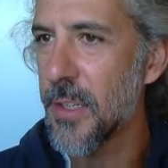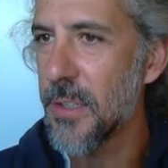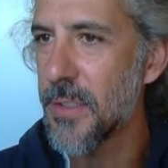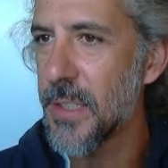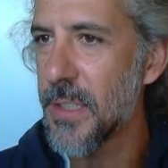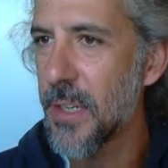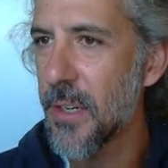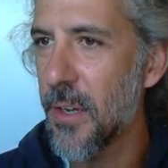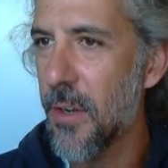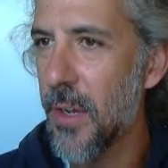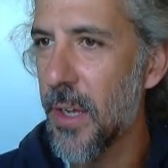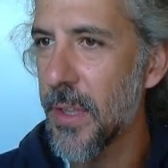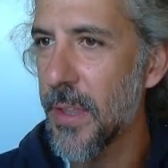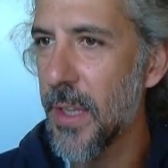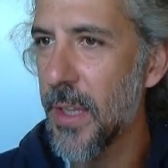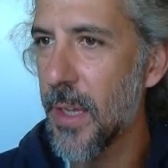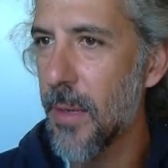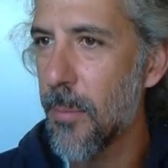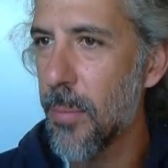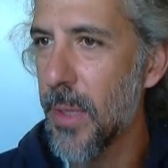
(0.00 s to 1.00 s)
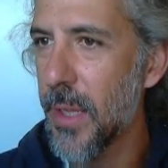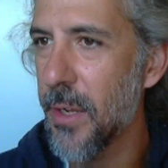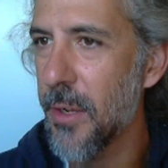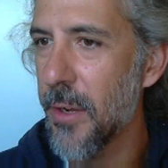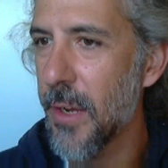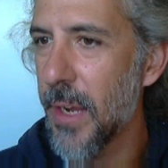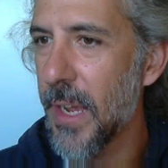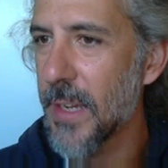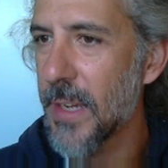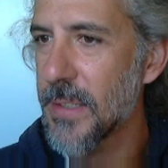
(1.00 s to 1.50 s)
0 on the
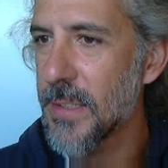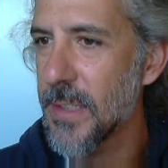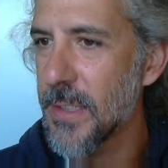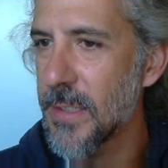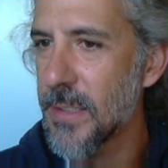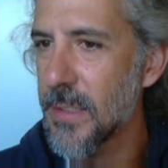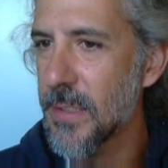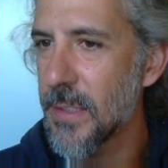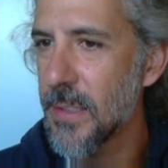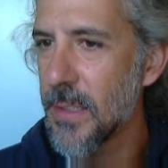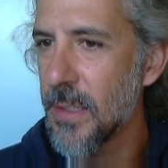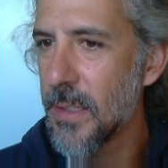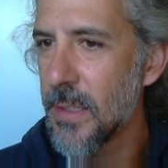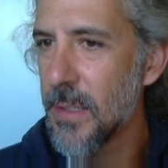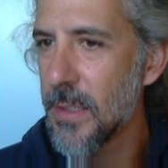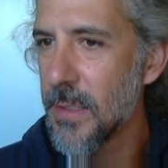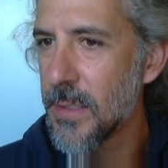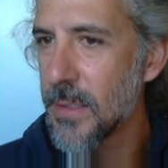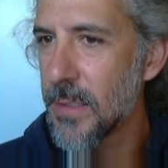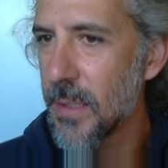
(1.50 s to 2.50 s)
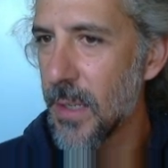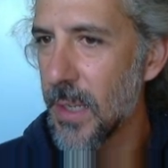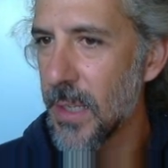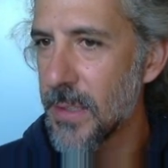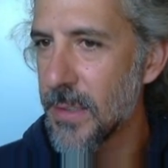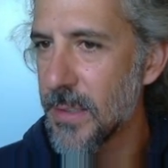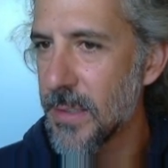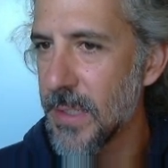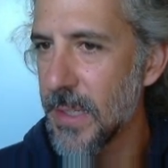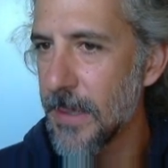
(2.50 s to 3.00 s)
Blender axis. So
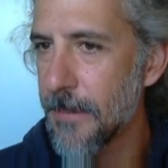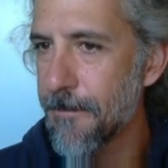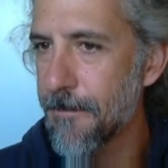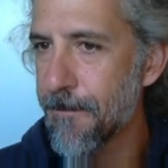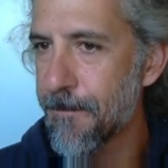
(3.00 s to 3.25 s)
let's see.